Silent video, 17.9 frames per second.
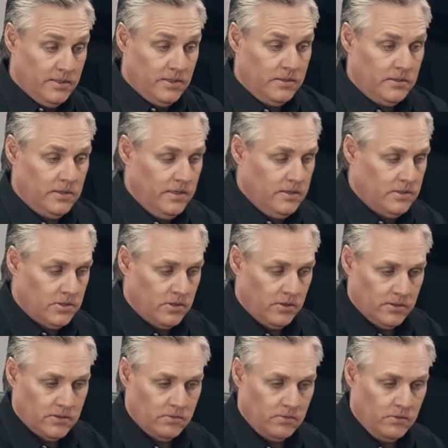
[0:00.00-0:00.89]
this is, these
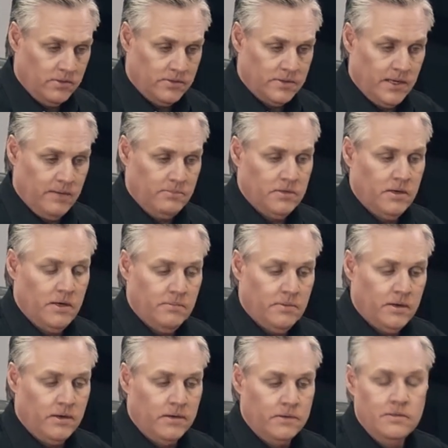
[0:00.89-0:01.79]
shots are all the same
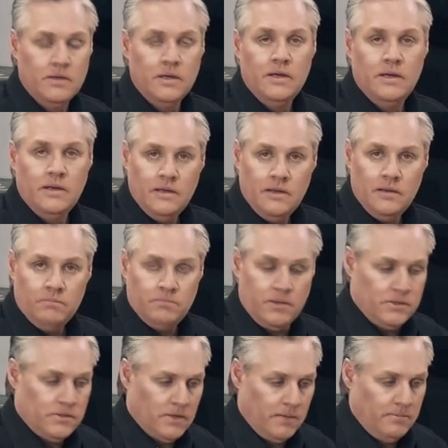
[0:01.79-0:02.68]
time codes,
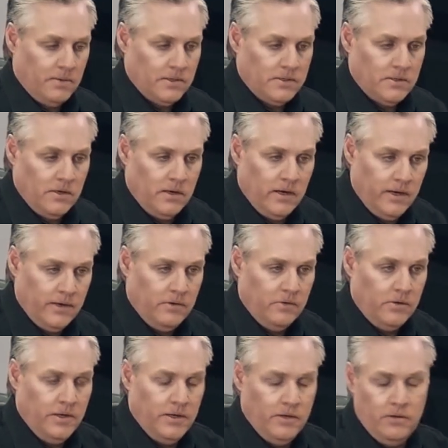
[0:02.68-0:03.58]
but side by side,
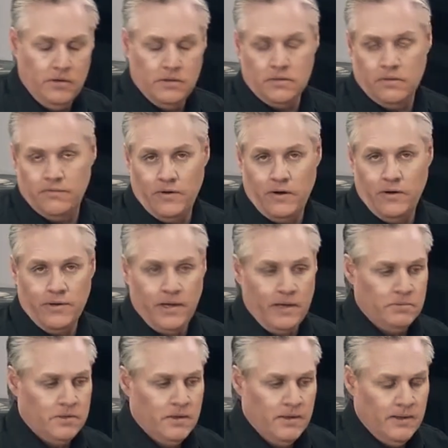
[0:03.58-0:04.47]
or you can use the file
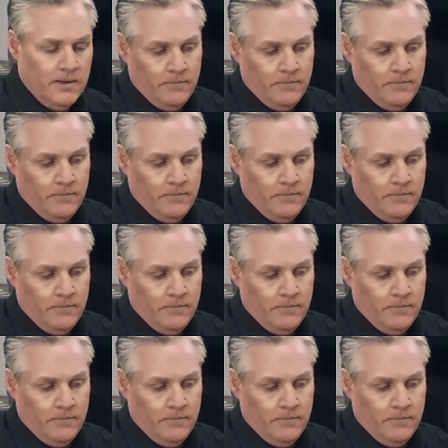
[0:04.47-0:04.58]
names.